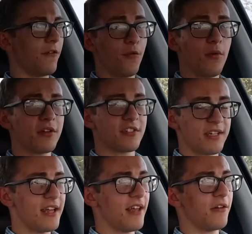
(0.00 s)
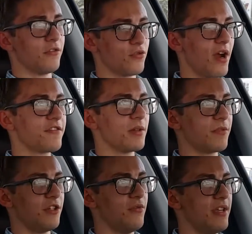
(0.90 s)
if you want to stand out and drive
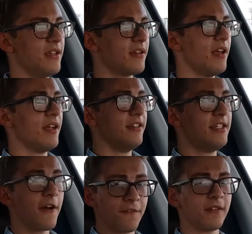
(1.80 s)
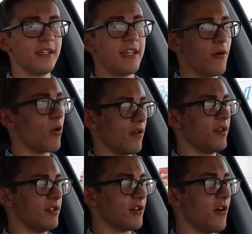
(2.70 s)
something unique, definitely get one of
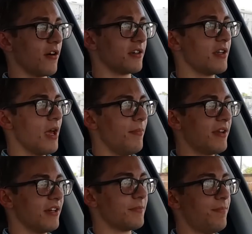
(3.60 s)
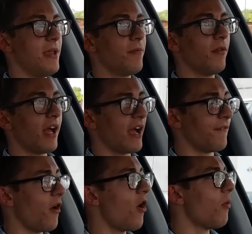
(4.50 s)
these cars, because people
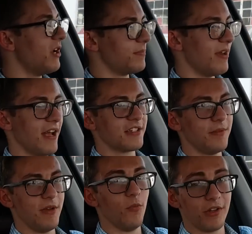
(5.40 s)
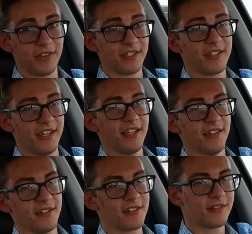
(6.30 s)
have always been asking me what this thing
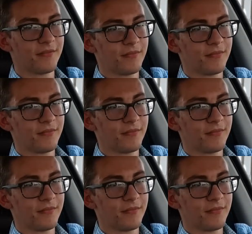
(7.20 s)
is.